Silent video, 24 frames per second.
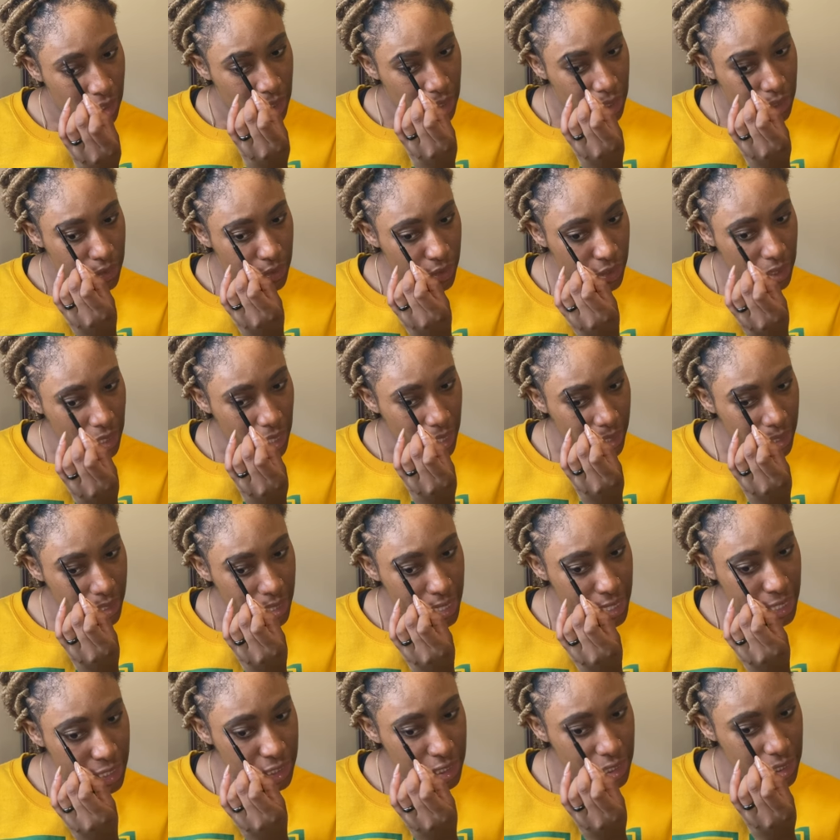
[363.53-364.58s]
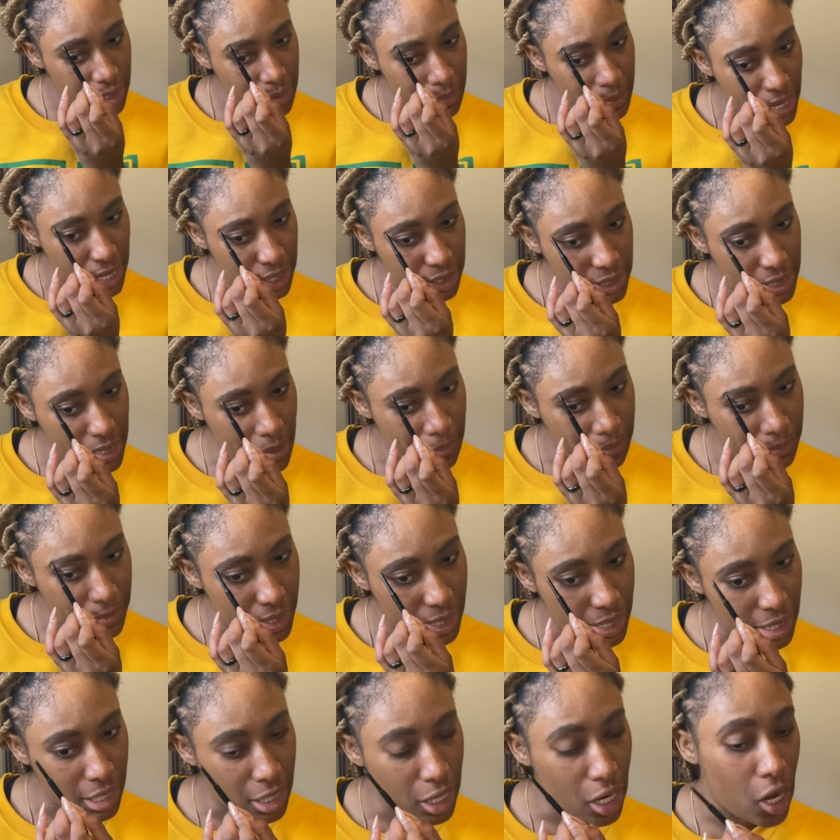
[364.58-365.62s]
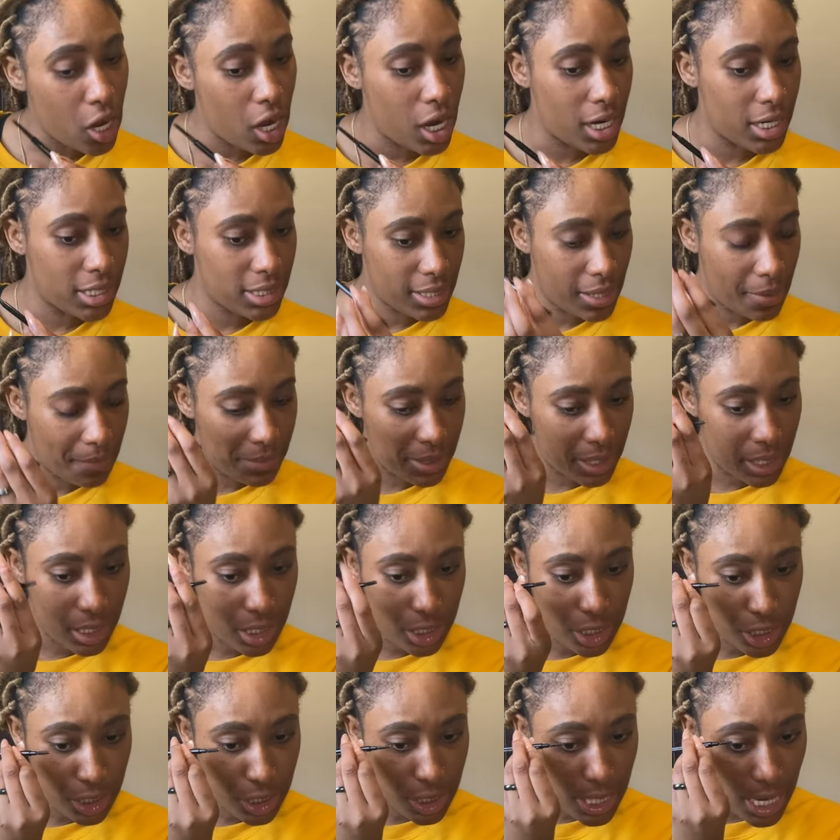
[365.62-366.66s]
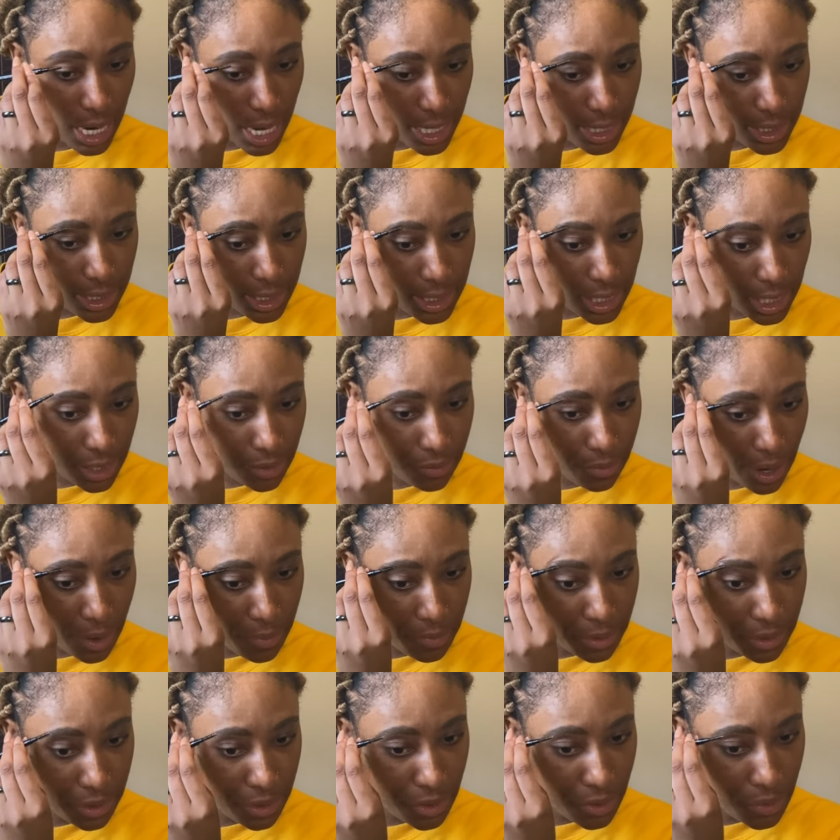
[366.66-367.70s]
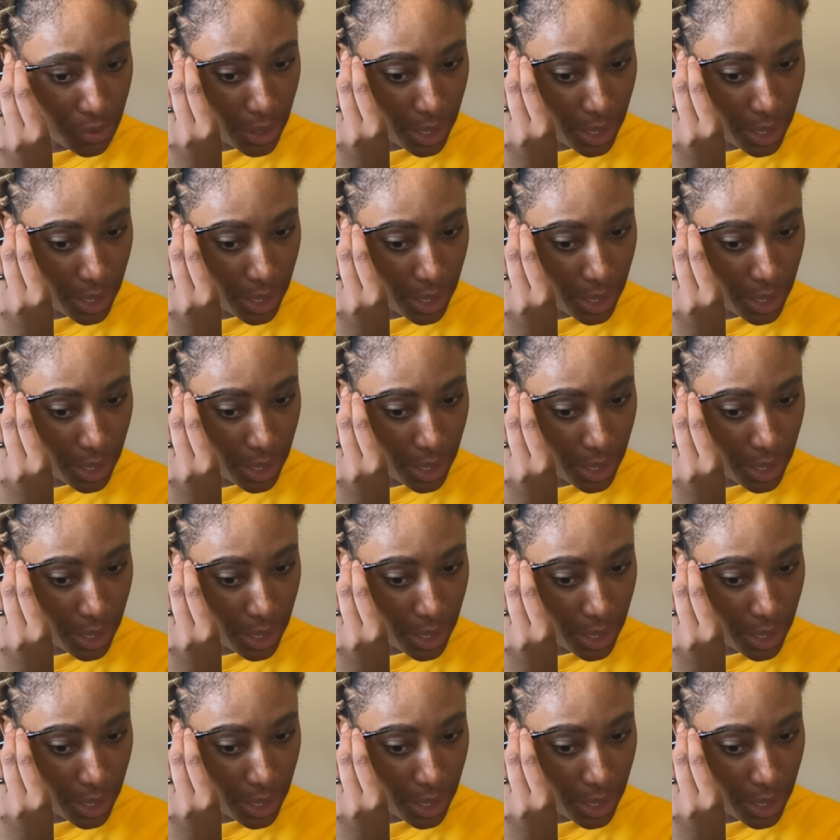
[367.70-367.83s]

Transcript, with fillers: you're like anxious about something or something is just not sitting right with you.